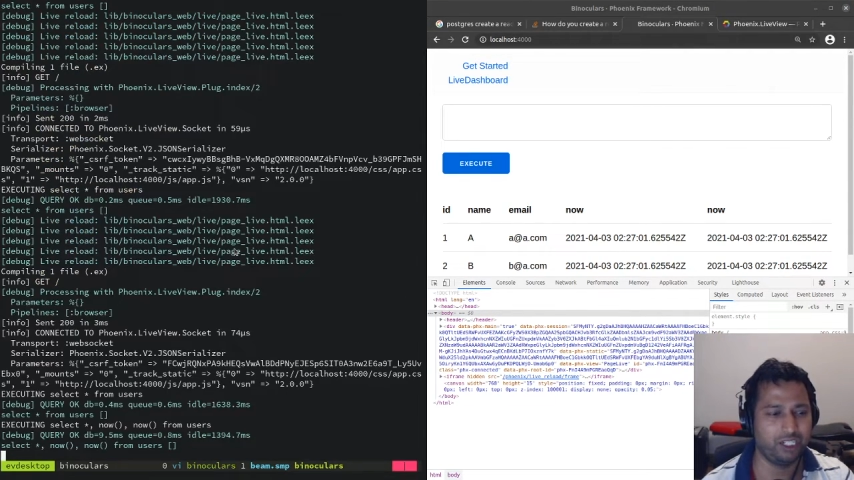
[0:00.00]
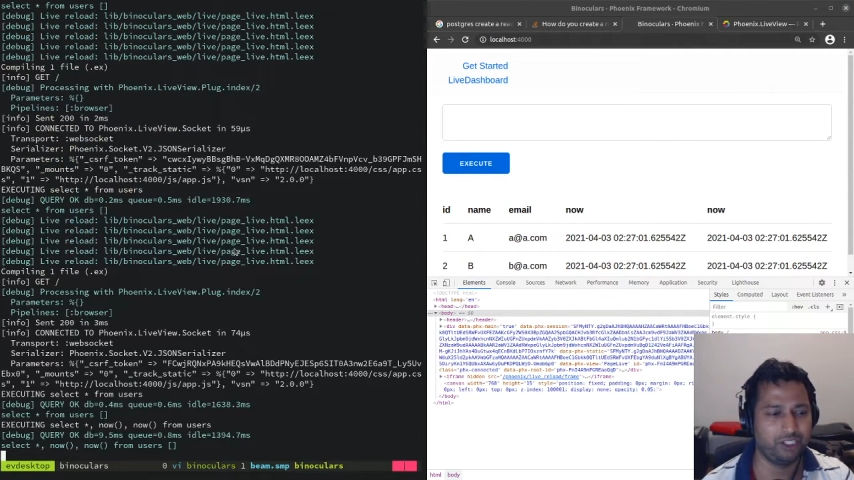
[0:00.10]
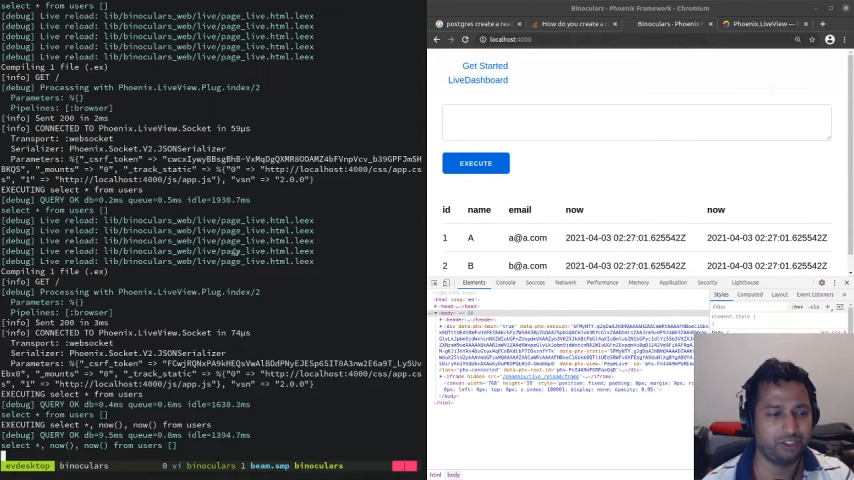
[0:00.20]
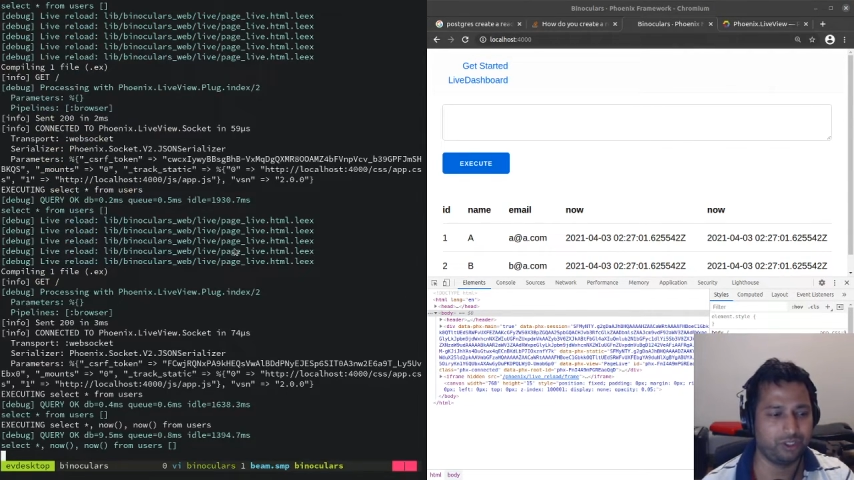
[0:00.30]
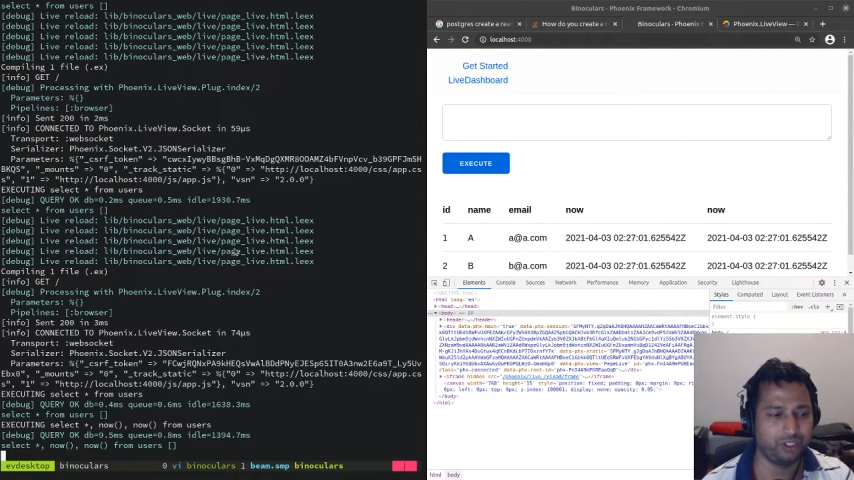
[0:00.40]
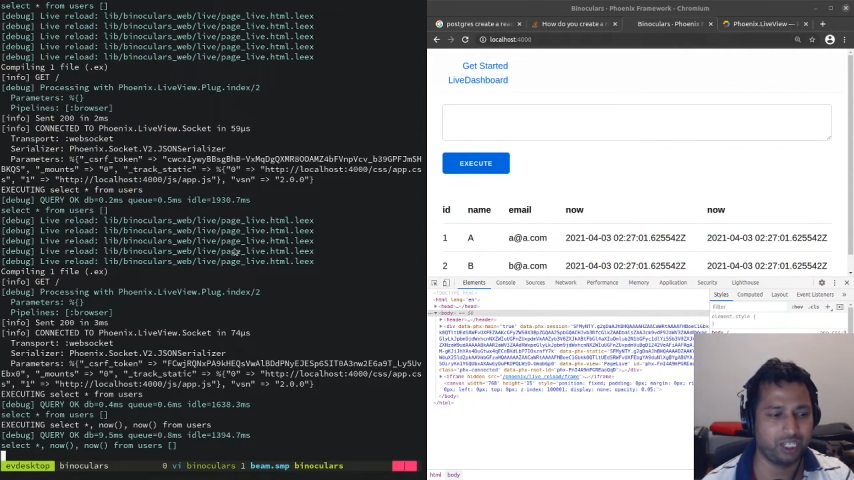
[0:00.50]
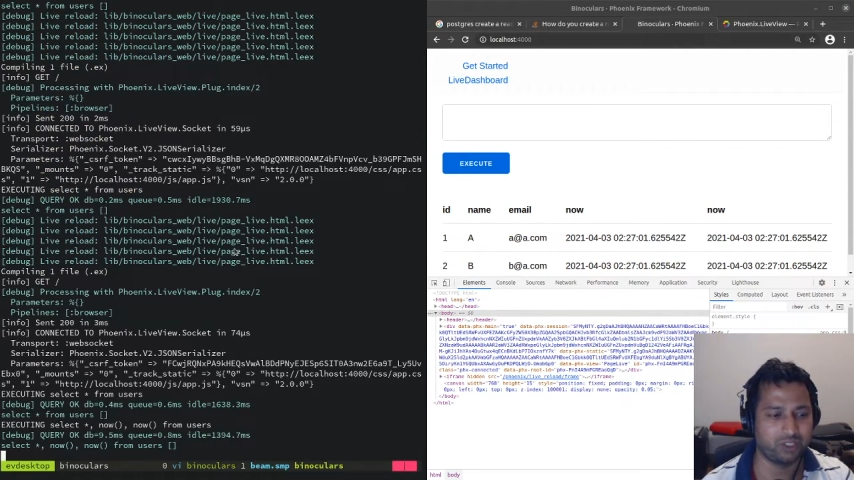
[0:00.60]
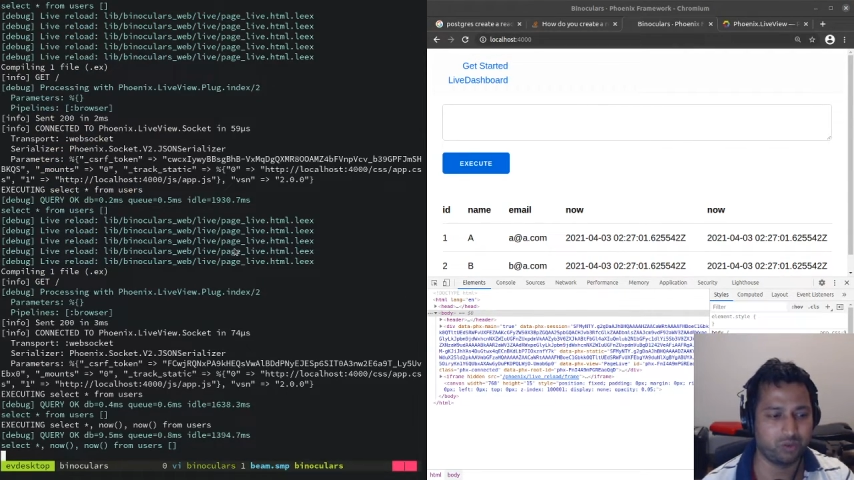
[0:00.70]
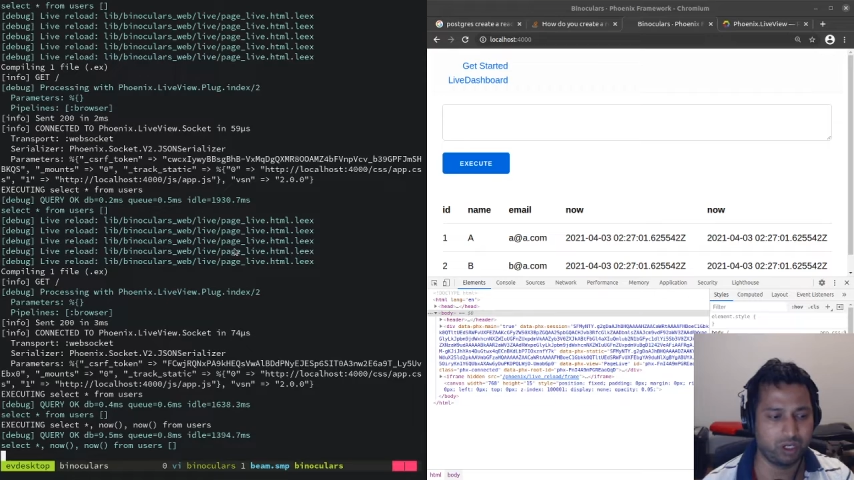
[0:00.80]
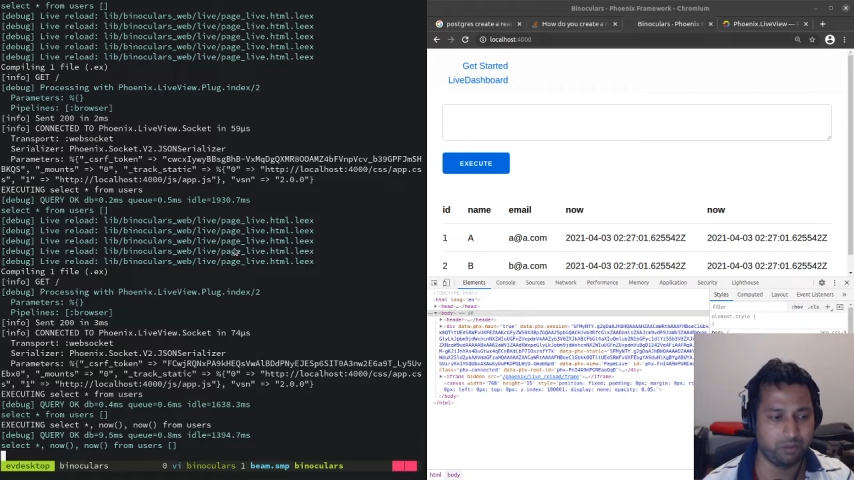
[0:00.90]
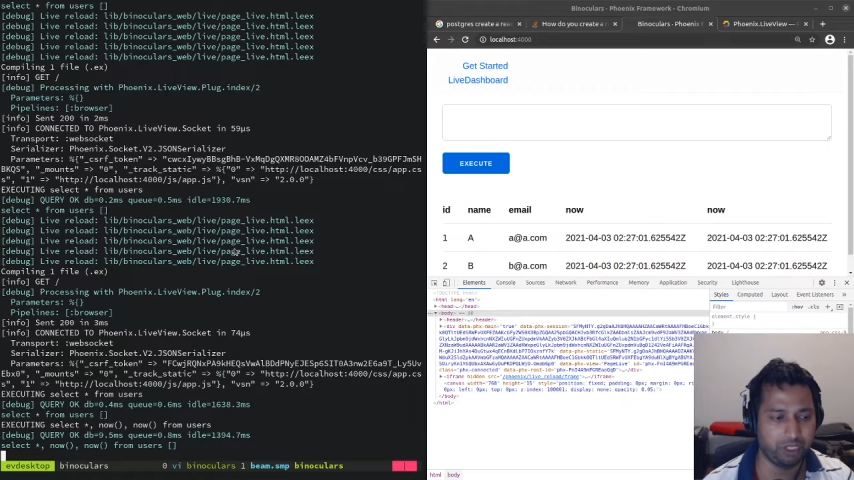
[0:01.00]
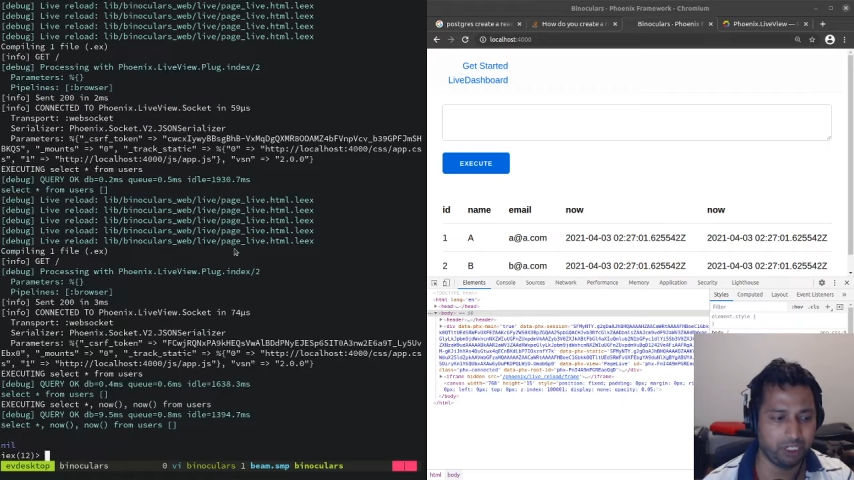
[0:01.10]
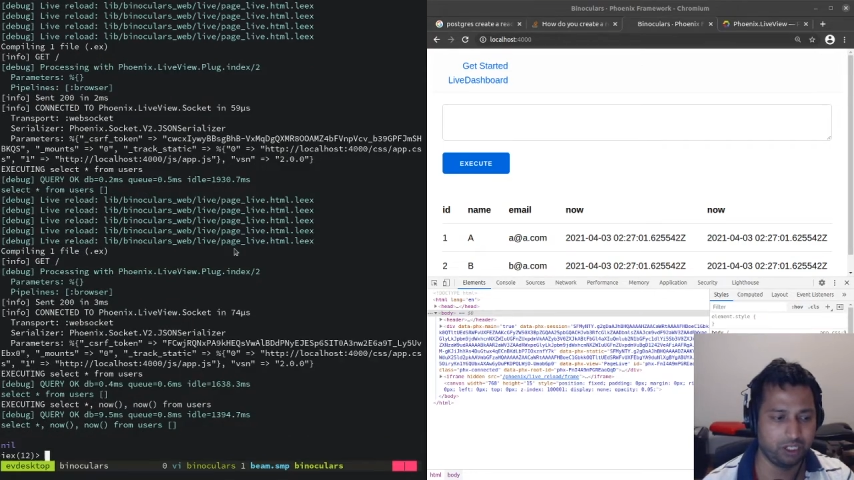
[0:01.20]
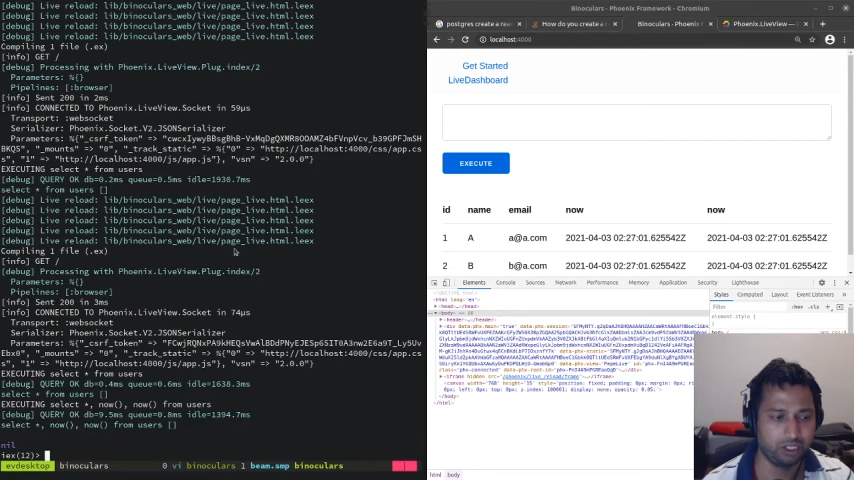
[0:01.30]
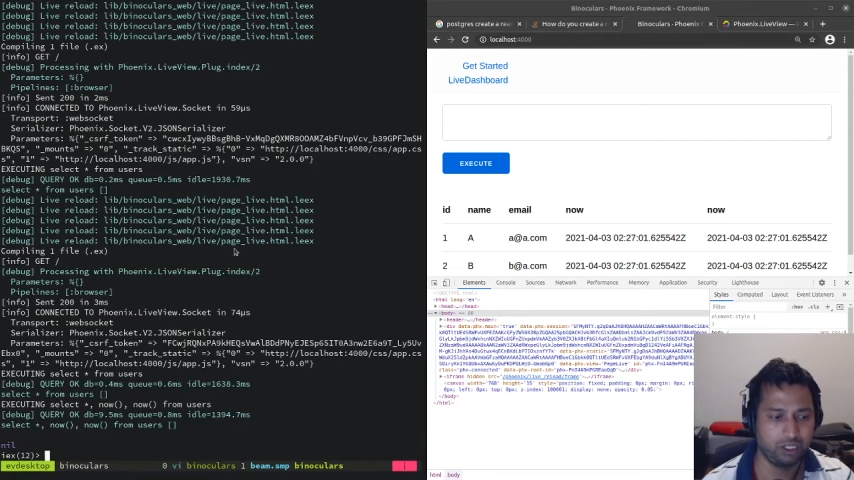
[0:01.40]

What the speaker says: show you guys what I mean.